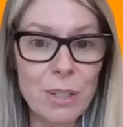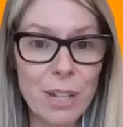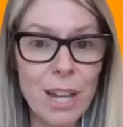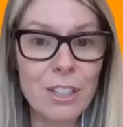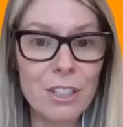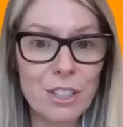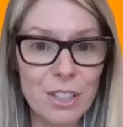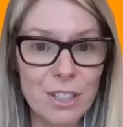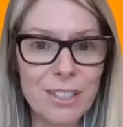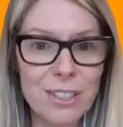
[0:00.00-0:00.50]

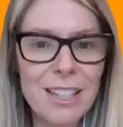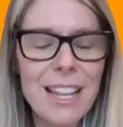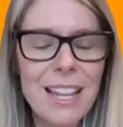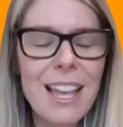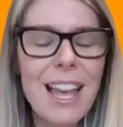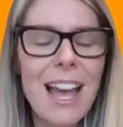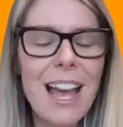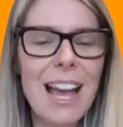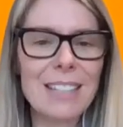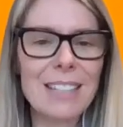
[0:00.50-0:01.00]

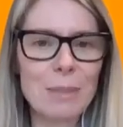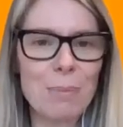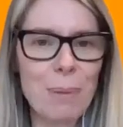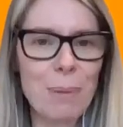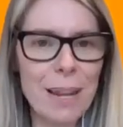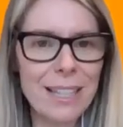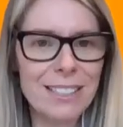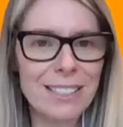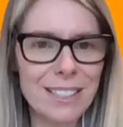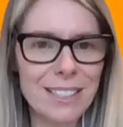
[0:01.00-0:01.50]
production as a
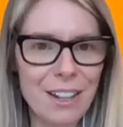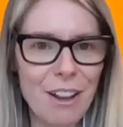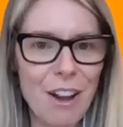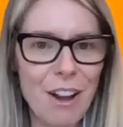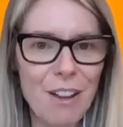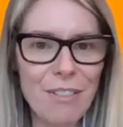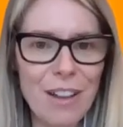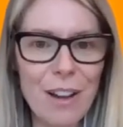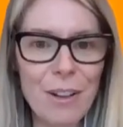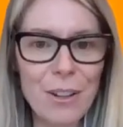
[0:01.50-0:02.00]
place to
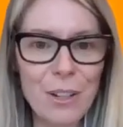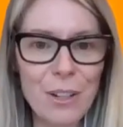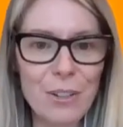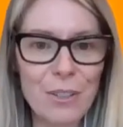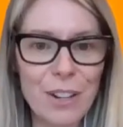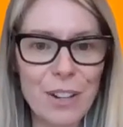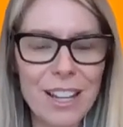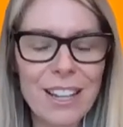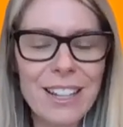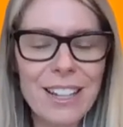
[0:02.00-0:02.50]
carve out a
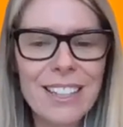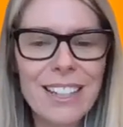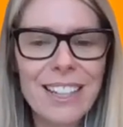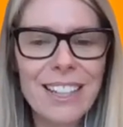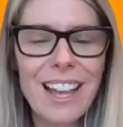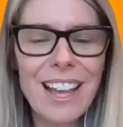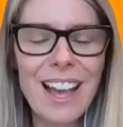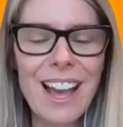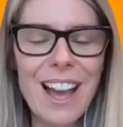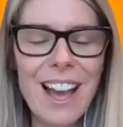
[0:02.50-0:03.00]
career.
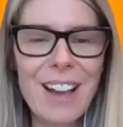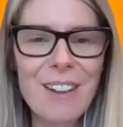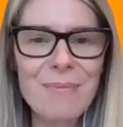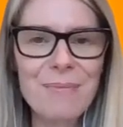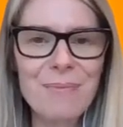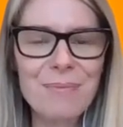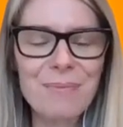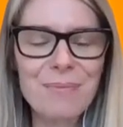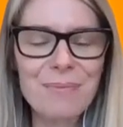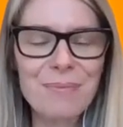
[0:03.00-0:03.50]

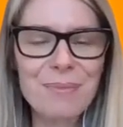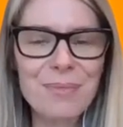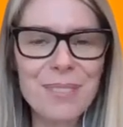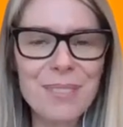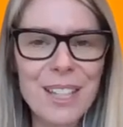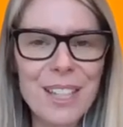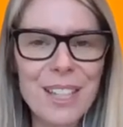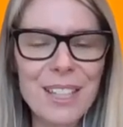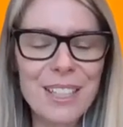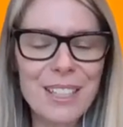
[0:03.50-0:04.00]

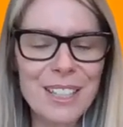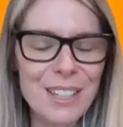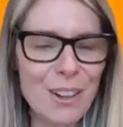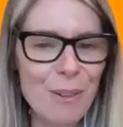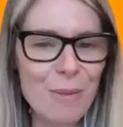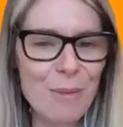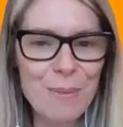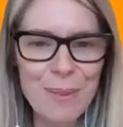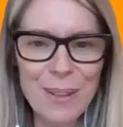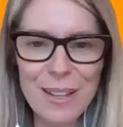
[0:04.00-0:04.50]

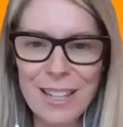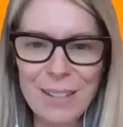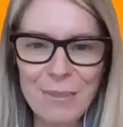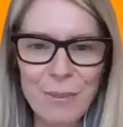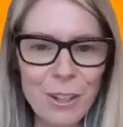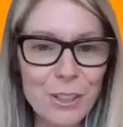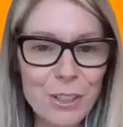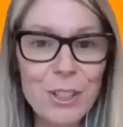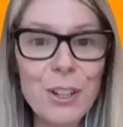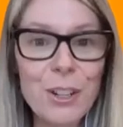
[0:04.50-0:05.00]

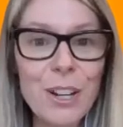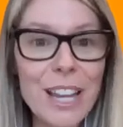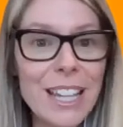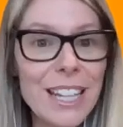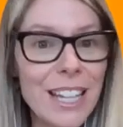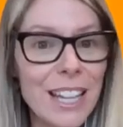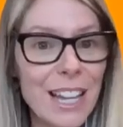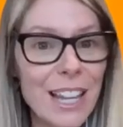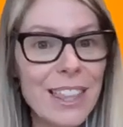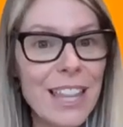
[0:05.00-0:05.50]
Once you're
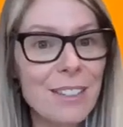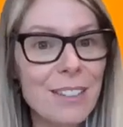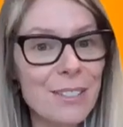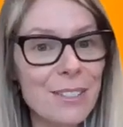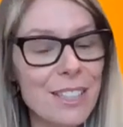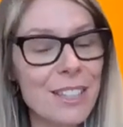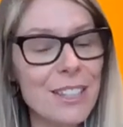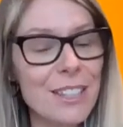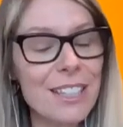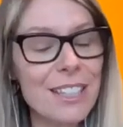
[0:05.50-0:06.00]
in it, that
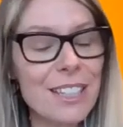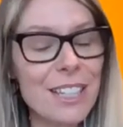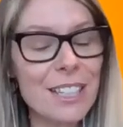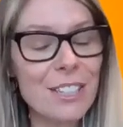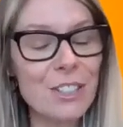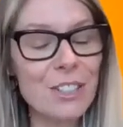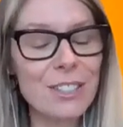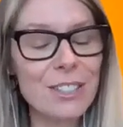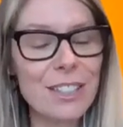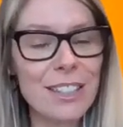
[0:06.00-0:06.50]
was the other
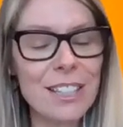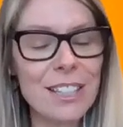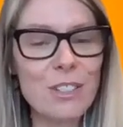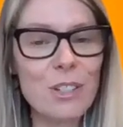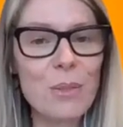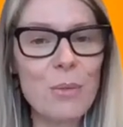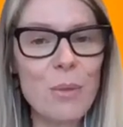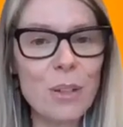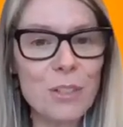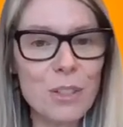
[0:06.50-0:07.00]
interesting thing
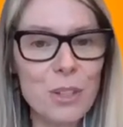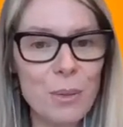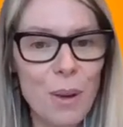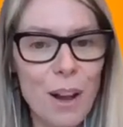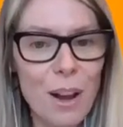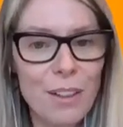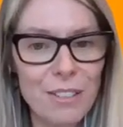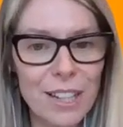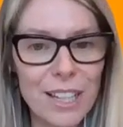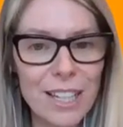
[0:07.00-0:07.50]
too. Once you
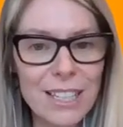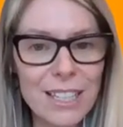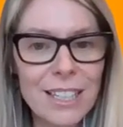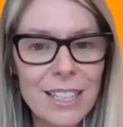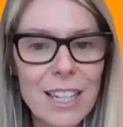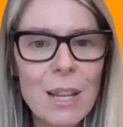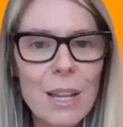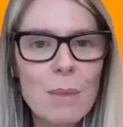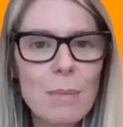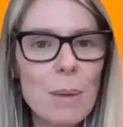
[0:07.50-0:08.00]
are
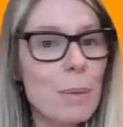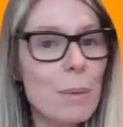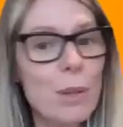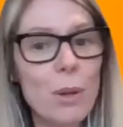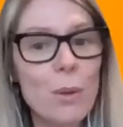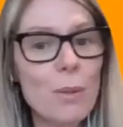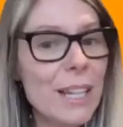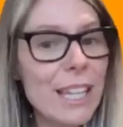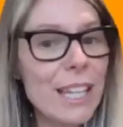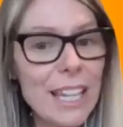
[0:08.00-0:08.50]
in, people
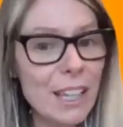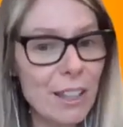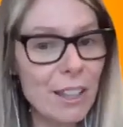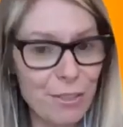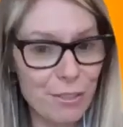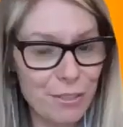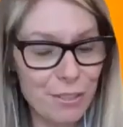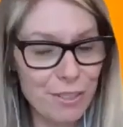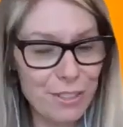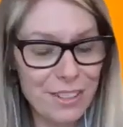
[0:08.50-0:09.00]
don't
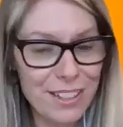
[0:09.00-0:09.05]
leave.